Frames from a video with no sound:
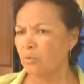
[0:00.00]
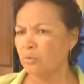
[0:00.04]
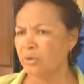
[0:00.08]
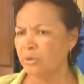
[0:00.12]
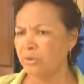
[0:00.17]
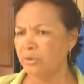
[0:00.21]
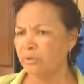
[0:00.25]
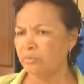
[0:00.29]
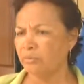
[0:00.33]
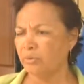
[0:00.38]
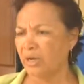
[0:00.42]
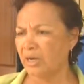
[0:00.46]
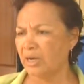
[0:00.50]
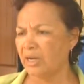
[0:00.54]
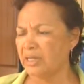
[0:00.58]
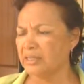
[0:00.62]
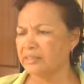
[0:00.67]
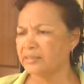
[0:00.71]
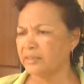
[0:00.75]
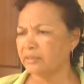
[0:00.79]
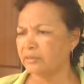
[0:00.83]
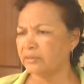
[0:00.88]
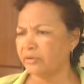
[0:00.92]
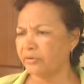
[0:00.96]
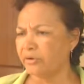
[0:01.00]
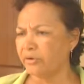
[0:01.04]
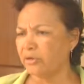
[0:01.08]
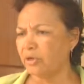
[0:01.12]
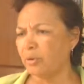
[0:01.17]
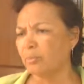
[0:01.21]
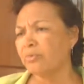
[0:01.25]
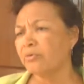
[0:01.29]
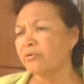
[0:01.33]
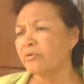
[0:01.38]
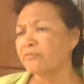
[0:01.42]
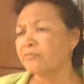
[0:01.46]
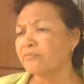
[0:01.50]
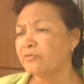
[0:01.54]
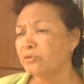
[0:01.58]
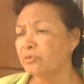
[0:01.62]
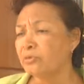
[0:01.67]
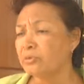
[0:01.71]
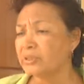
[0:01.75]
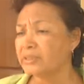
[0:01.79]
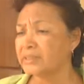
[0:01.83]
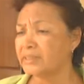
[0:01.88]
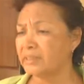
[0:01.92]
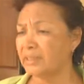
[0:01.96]
We realize that there are a number of
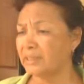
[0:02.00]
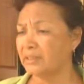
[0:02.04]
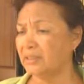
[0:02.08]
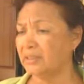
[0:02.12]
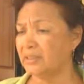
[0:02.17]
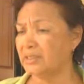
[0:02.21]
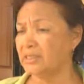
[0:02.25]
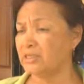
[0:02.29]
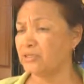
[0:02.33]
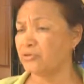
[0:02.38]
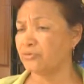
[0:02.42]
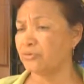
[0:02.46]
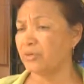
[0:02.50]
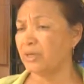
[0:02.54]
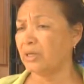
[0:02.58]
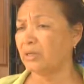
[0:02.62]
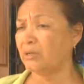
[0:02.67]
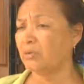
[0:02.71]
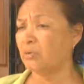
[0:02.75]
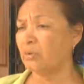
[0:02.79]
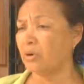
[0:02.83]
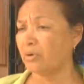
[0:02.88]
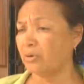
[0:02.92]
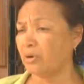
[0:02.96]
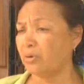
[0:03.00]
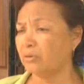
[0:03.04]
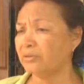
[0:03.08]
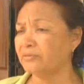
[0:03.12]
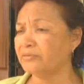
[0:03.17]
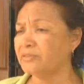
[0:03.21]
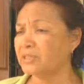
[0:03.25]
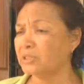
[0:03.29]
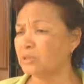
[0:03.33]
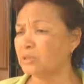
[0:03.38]
youths in the district who are out of